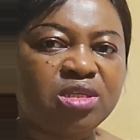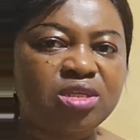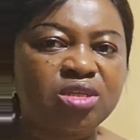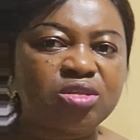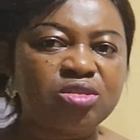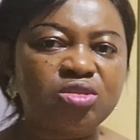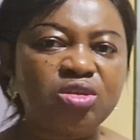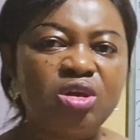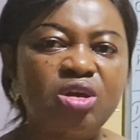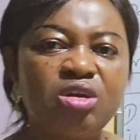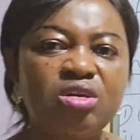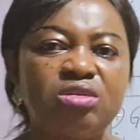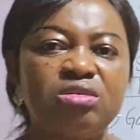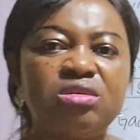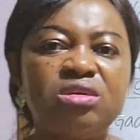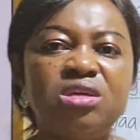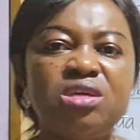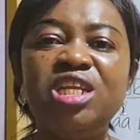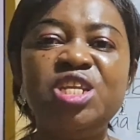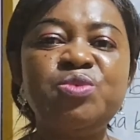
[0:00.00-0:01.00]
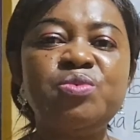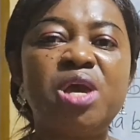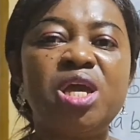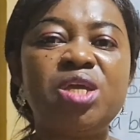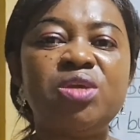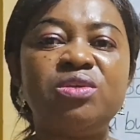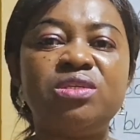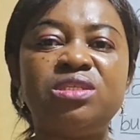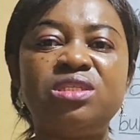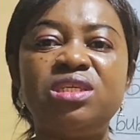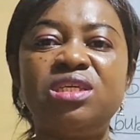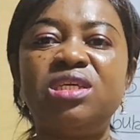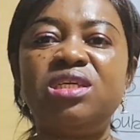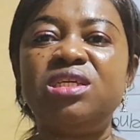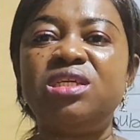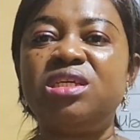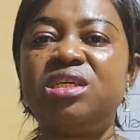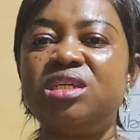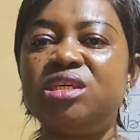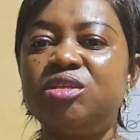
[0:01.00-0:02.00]
So anywhere you see
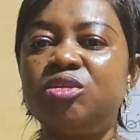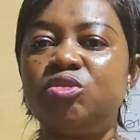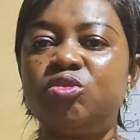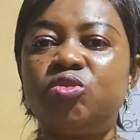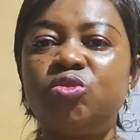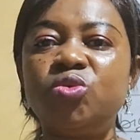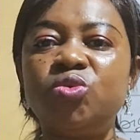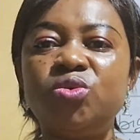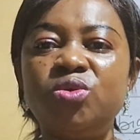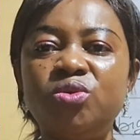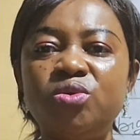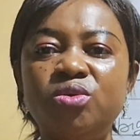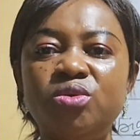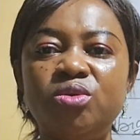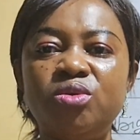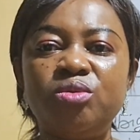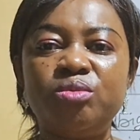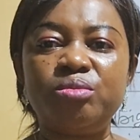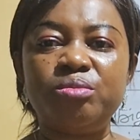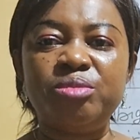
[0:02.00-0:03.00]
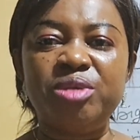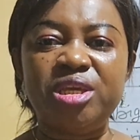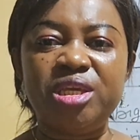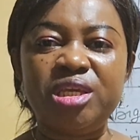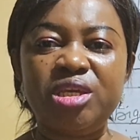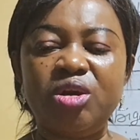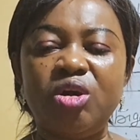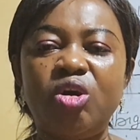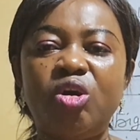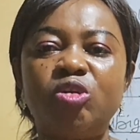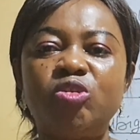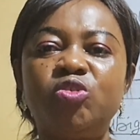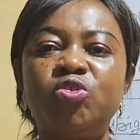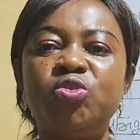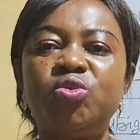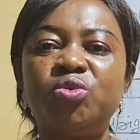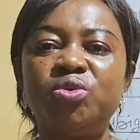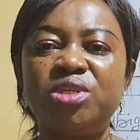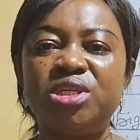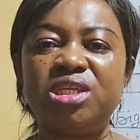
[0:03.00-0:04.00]
two me or
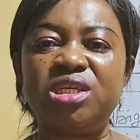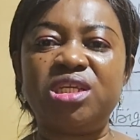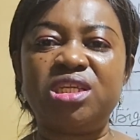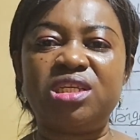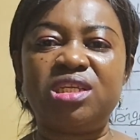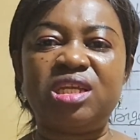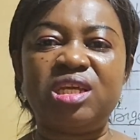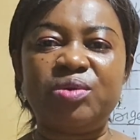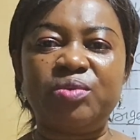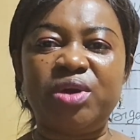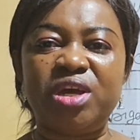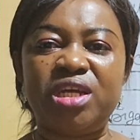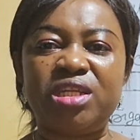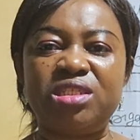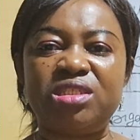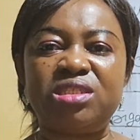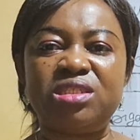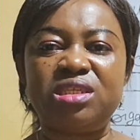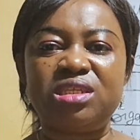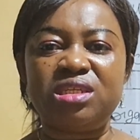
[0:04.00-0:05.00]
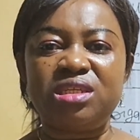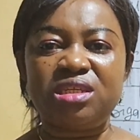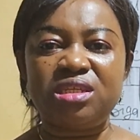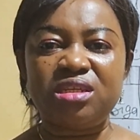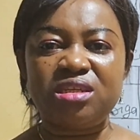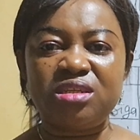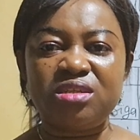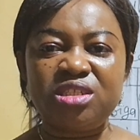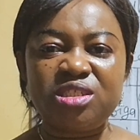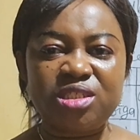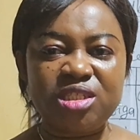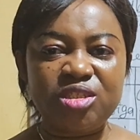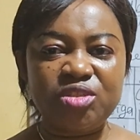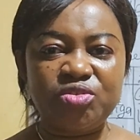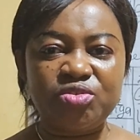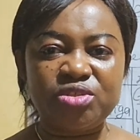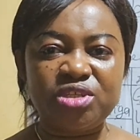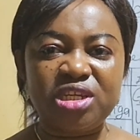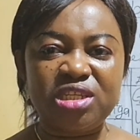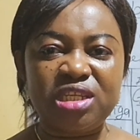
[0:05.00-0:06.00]
two ne in a word written
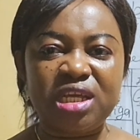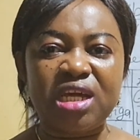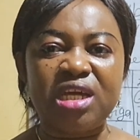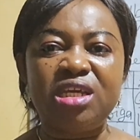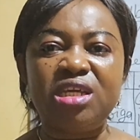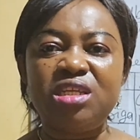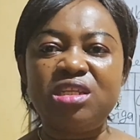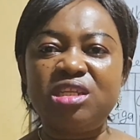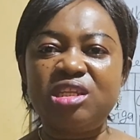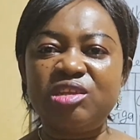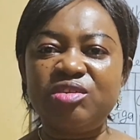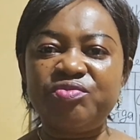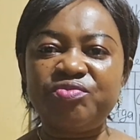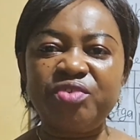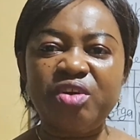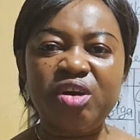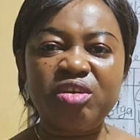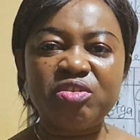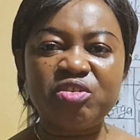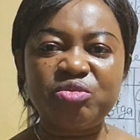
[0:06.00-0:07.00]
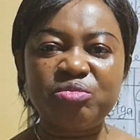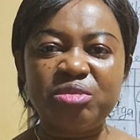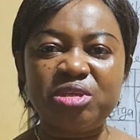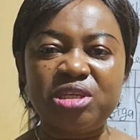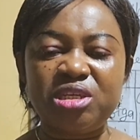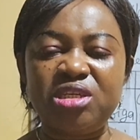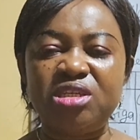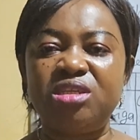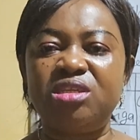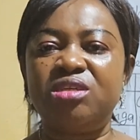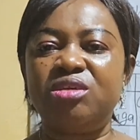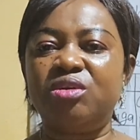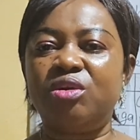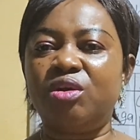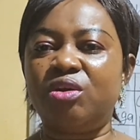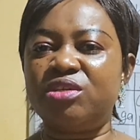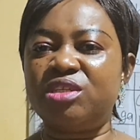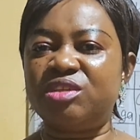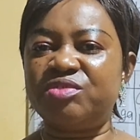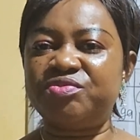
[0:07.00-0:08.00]
together, the first me
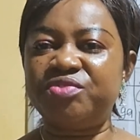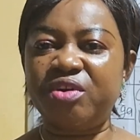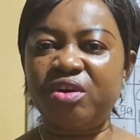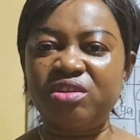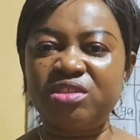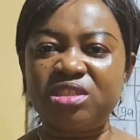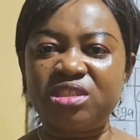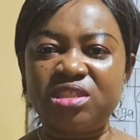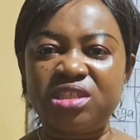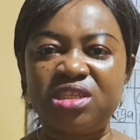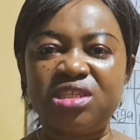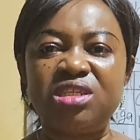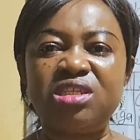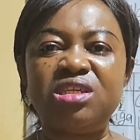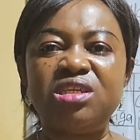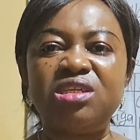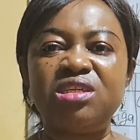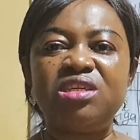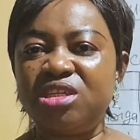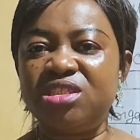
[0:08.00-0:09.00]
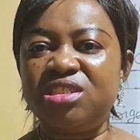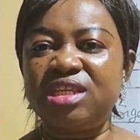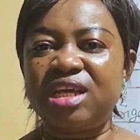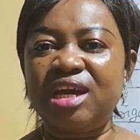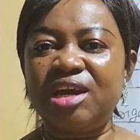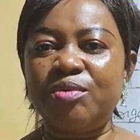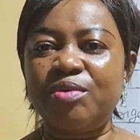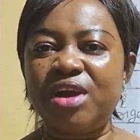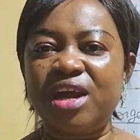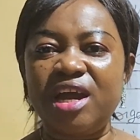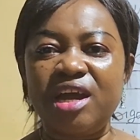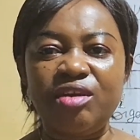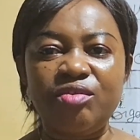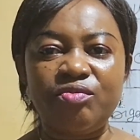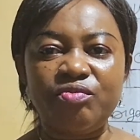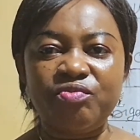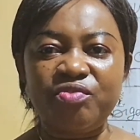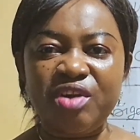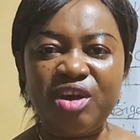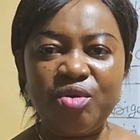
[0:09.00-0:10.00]
or the first ne is our
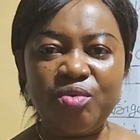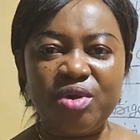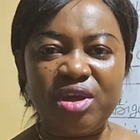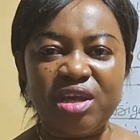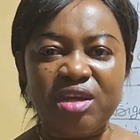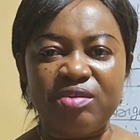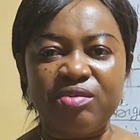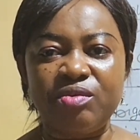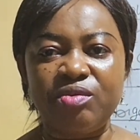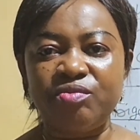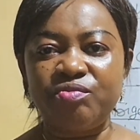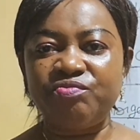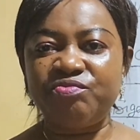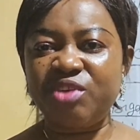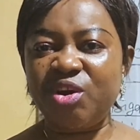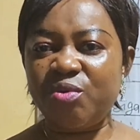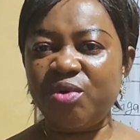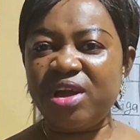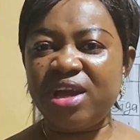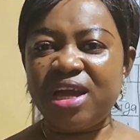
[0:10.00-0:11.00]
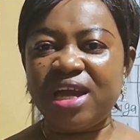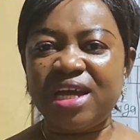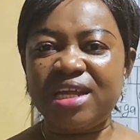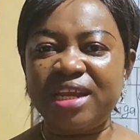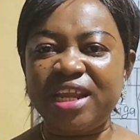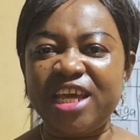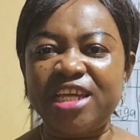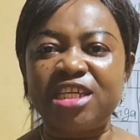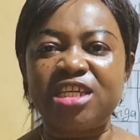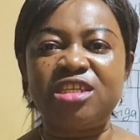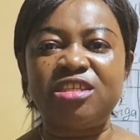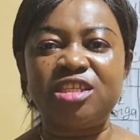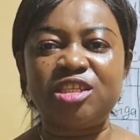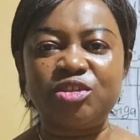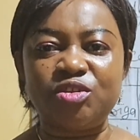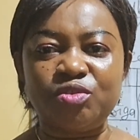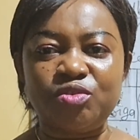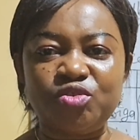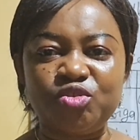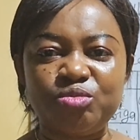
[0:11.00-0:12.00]
vowel alike. In
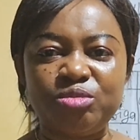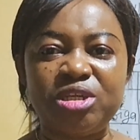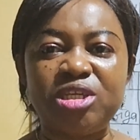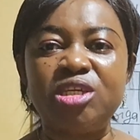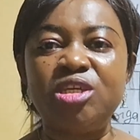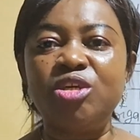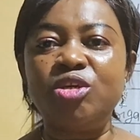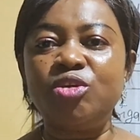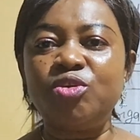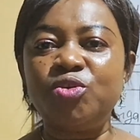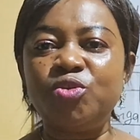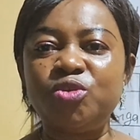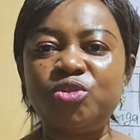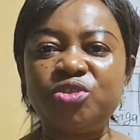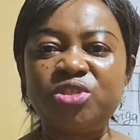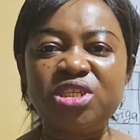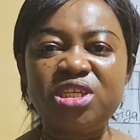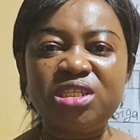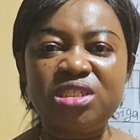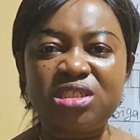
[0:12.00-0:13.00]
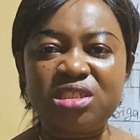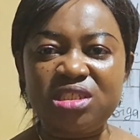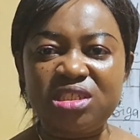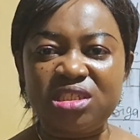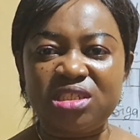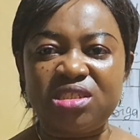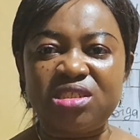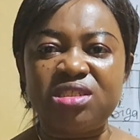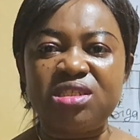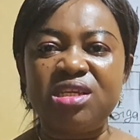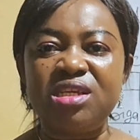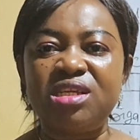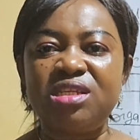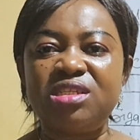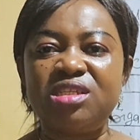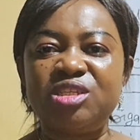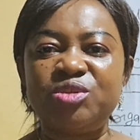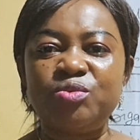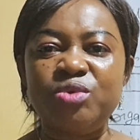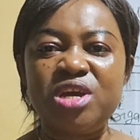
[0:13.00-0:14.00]
yirudume, you treat it
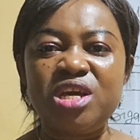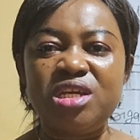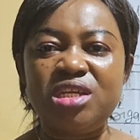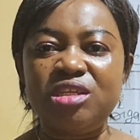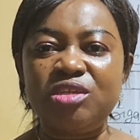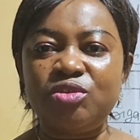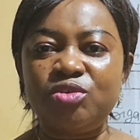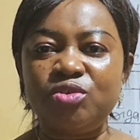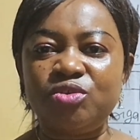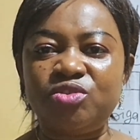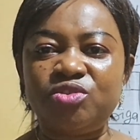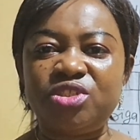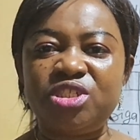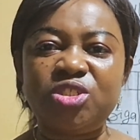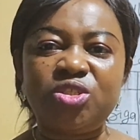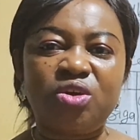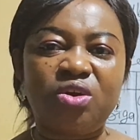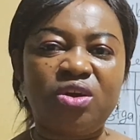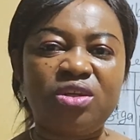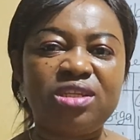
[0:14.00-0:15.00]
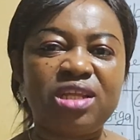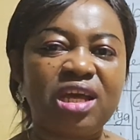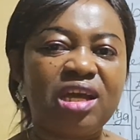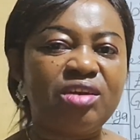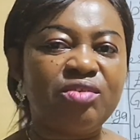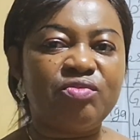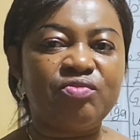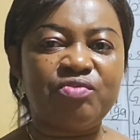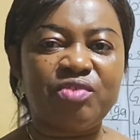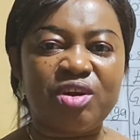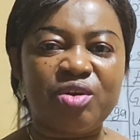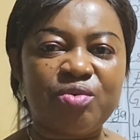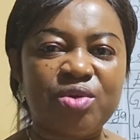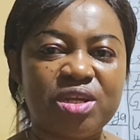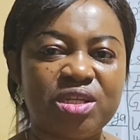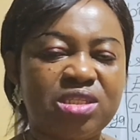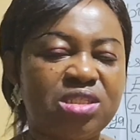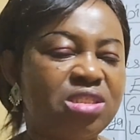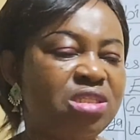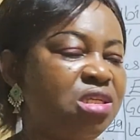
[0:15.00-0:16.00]
the way you treat other
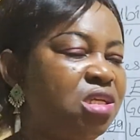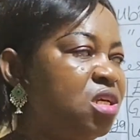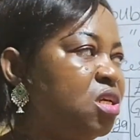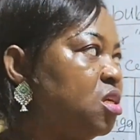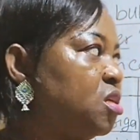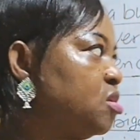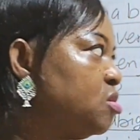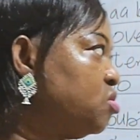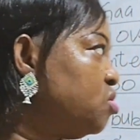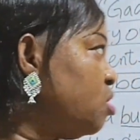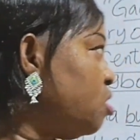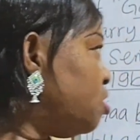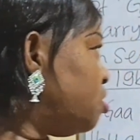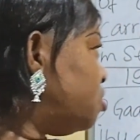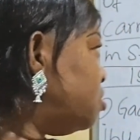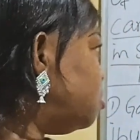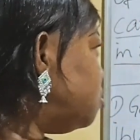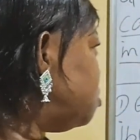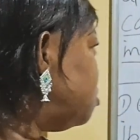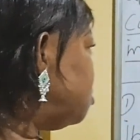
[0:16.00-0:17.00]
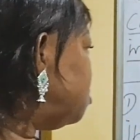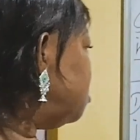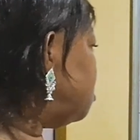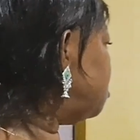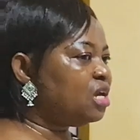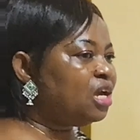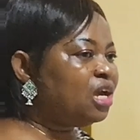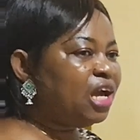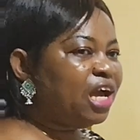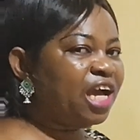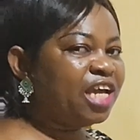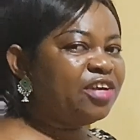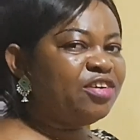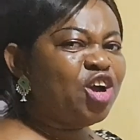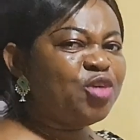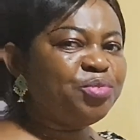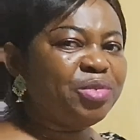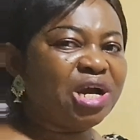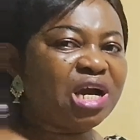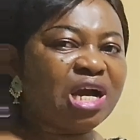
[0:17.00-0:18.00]
vowels. So I
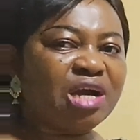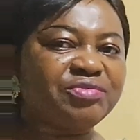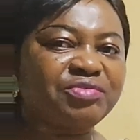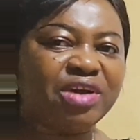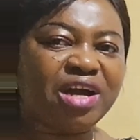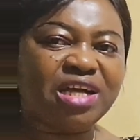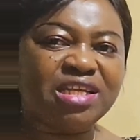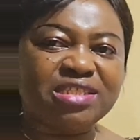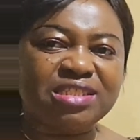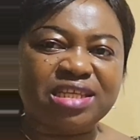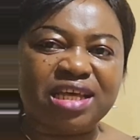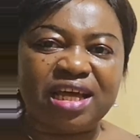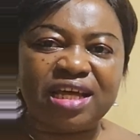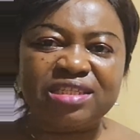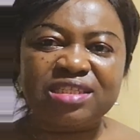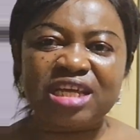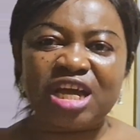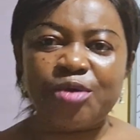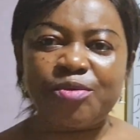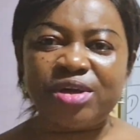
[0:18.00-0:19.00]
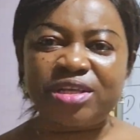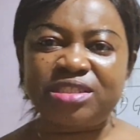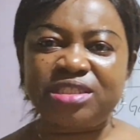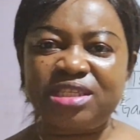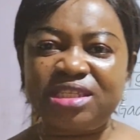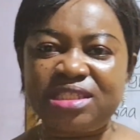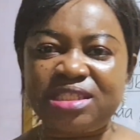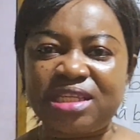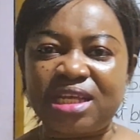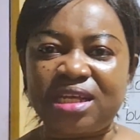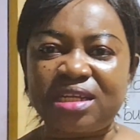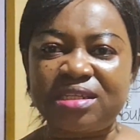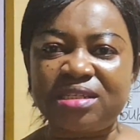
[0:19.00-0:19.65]
hope I have answered our sister.